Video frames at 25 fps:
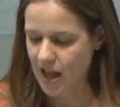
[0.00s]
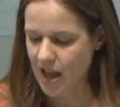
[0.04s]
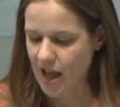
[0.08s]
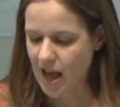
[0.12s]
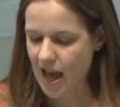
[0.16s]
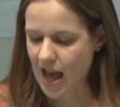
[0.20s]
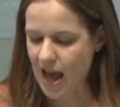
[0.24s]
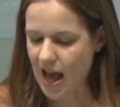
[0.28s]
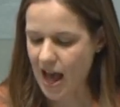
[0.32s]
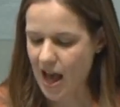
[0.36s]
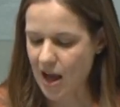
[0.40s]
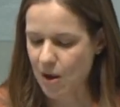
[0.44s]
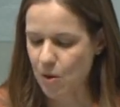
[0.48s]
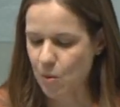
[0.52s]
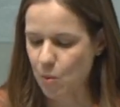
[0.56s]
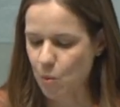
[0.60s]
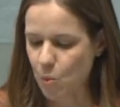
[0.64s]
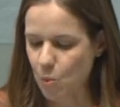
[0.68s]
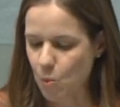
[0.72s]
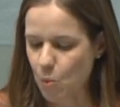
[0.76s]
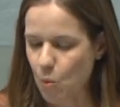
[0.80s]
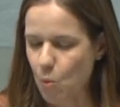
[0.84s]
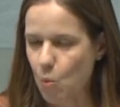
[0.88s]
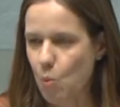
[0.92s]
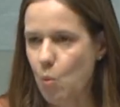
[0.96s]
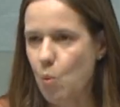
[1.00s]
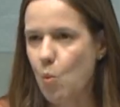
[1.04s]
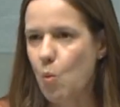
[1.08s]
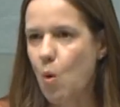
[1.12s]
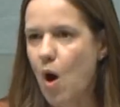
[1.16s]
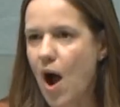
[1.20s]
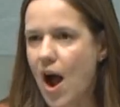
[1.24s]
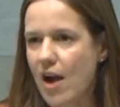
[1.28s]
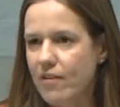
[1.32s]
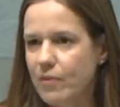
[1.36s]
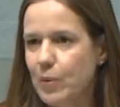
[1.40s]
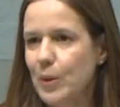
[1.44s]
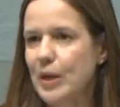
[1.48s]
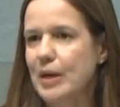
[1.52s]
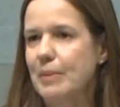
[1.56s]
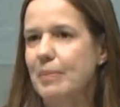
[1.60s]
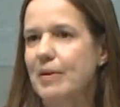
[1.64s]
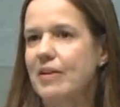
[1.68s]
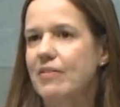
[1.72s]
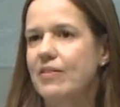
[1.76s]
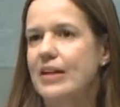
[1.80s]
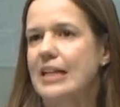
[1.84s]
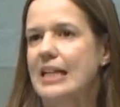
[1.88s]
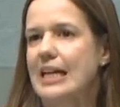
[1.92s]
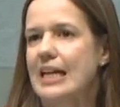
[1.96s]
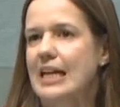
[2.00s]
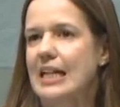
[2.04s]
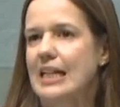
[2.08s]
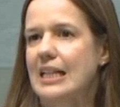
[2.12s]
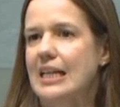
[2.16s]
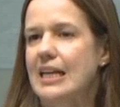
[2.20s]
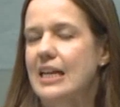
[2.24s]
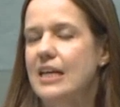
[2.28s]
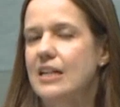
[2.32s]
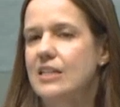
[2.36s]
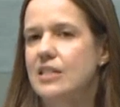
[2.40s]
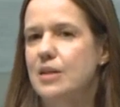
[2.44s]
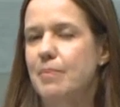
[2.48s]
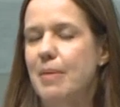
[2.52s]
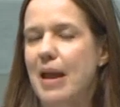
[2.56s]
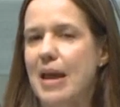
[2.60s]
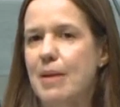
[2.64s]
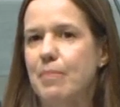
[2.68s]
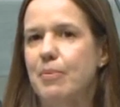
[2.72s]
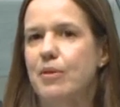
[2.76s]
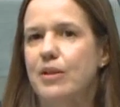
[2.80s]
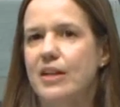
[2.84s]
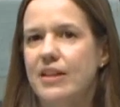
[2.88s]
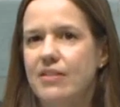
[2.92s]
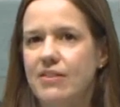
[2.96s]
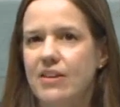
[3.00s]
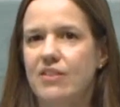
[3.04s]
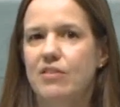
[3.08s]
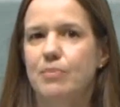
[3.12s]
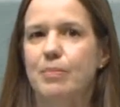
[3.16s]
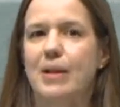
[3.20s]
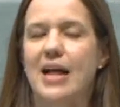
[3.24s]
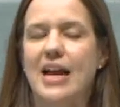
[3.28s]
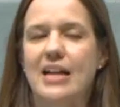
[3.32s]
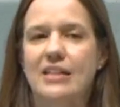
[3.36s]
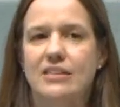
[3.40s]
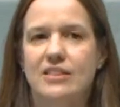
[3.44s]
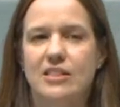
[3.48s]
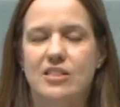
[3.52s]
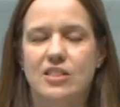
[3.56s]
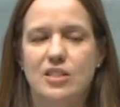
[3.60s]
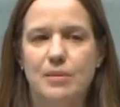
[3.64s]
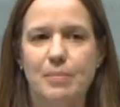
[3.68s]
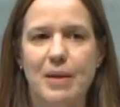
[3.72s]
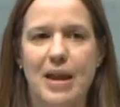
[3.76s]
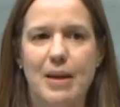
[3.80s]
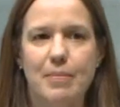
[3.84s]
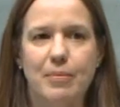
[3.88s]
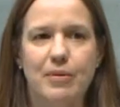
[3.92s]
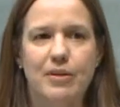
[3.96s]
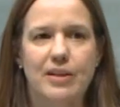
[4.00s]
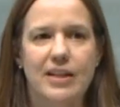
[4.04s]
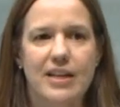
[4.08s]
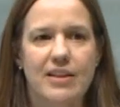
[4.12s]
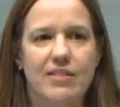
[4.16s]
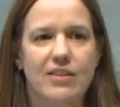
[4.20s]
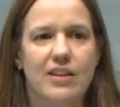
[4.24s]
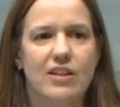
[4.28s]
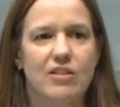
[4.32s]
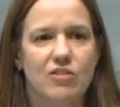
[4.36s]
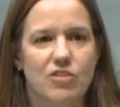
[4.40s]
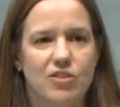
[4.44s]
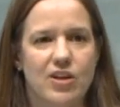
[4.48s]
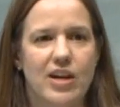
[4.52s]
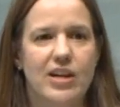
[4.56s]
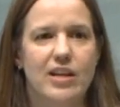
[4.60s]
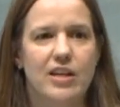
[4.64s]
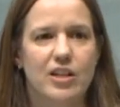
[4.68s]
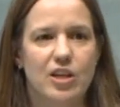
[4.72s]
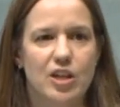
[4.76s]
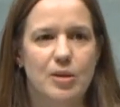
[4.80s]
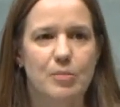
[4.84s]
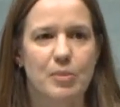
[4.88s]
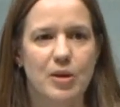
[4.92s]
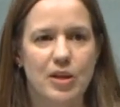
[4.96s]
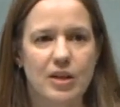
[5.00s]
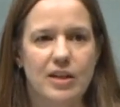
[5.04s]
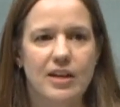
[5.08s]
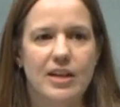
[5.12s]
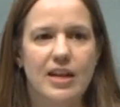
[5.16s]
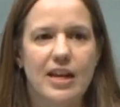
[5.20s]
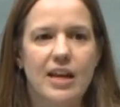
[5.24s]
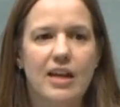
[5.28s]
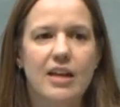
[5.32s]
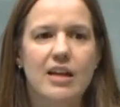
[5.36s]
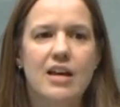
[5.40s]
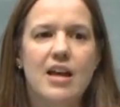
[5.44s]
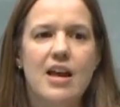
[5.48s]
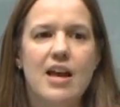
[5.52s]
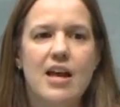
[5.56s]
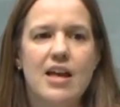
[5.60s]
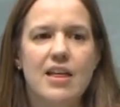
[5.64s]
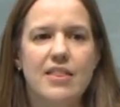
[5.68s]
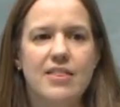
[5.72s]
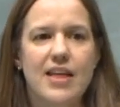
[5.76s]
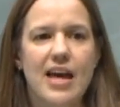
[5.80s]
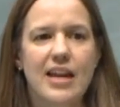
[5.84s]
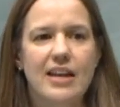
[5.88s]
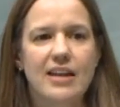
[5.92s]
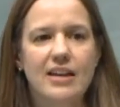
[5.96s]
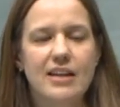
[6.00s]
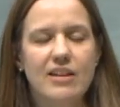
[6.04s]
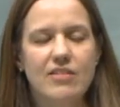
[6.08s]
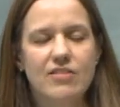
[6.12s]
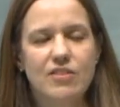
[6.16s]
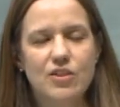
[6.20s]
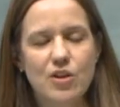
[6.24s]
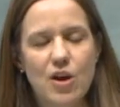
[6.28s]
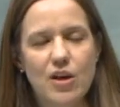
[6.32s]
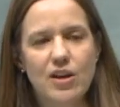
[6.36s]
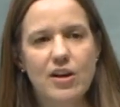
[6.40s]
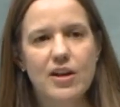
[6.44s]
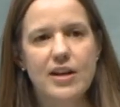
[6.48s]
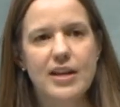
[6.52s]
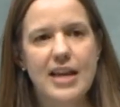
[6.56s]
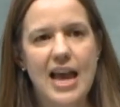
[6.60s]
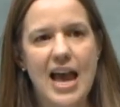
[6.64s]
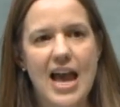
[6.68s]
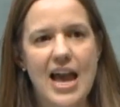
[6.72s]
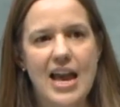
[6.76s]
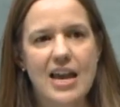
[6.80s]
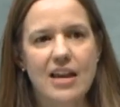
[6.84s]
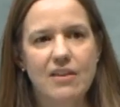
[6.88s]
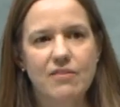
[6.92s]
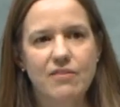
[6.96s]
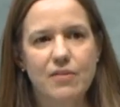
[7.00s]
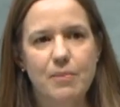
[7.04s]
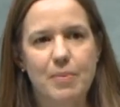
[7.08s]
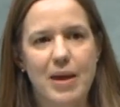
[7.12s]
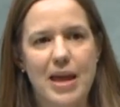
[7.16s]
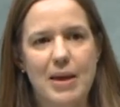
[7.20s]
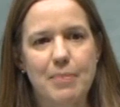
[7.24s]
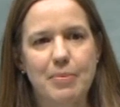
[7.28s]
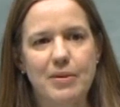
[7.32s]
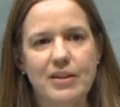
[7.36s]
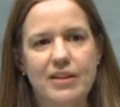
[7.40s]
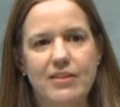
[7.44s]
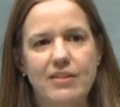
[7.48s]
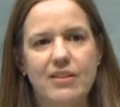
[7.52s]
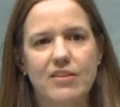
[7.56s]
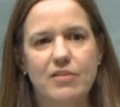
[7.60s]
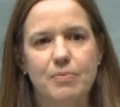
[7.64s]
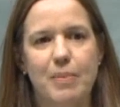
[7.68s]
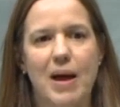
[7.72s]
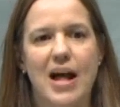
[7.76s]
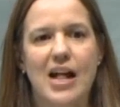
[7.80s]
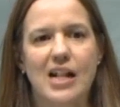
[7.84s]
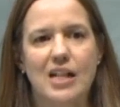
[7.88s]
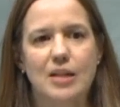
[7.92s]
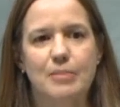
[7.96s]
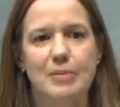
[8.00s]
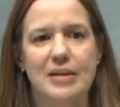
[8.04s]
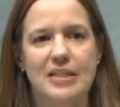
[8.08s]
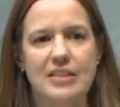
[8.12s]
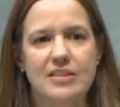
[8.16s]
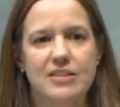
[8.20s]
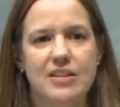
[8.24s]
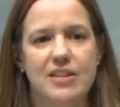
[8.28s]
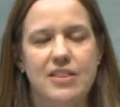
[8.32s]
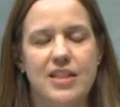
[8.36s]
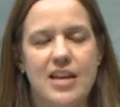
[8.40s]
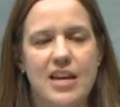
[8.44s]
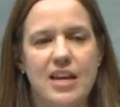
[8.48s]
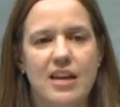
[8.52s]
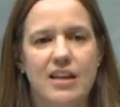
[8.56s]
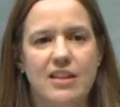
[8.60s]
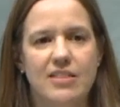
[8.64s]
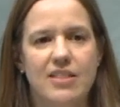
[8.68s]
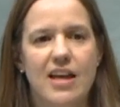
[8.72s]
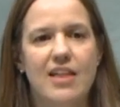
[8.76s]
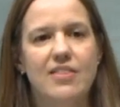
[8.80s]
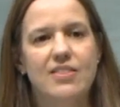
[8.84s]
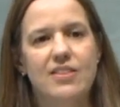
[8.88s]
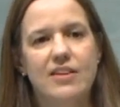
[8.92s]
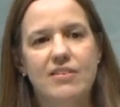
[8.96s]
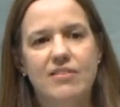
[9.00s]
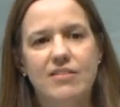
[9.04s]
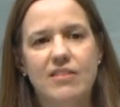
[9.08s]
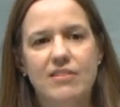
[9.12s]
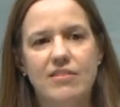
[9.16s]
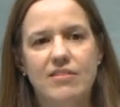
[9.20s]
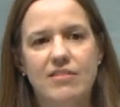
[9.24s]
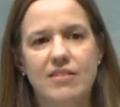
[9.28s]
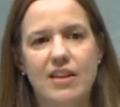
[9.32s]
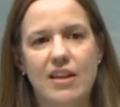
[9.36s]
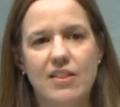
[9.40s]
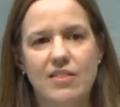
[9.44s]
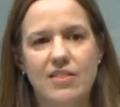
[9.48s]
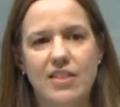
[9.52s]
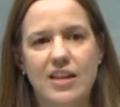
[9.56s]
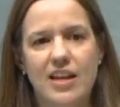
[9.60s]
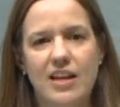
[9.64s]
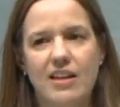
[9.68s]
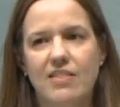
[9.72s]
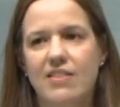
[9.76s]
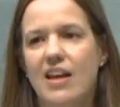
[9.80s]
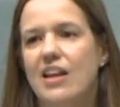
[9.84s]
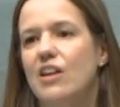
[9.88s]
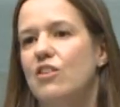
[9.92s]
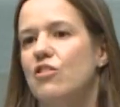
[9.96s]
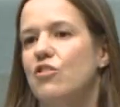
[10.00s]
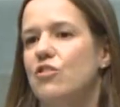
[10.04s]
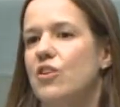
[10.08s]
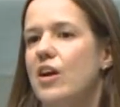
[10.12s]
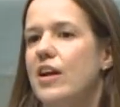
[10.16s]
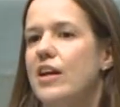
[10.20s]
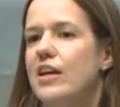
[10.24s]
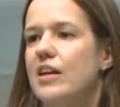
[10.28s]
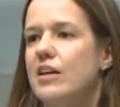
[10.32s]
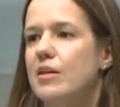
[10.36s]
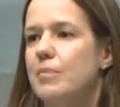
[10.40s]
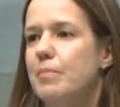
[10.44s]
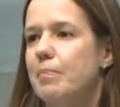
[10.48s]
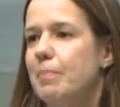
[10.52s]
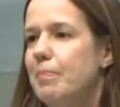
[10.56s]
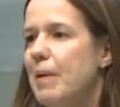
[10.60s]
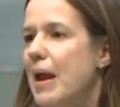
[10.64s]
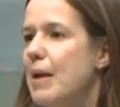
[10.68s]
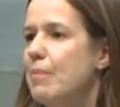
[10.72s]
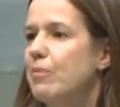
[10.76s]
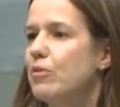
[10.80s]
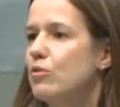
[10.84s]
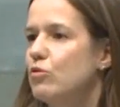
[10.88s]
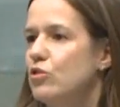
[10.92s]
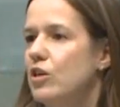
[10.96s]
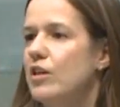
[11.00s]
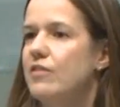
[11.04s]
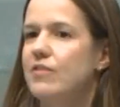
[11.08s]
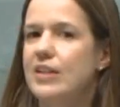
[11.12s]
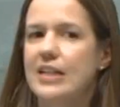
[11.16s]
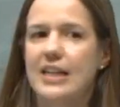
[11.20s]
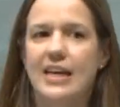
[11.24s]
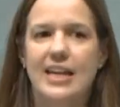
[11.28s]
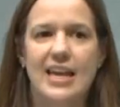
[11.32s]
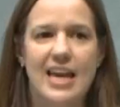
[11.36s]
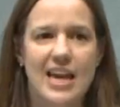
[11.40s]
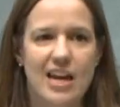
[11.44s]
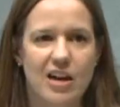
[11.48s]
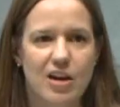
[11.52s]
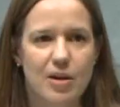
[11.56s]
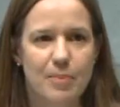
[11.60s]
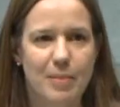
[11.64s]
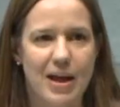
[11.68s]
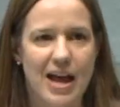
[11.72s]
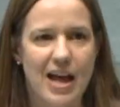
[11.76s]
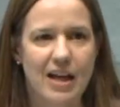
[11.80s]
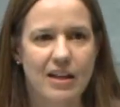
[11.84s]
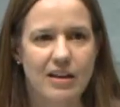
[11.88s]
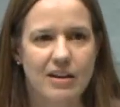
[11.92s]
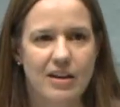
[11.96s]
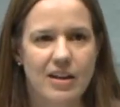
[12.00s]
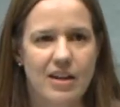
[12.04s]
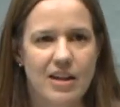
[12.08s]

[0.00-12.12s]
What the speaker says: I want to be really clear to people in this place and to people in the Australian community that it is not okay for people in this parliament to think that this is something that Australian people don't really care about.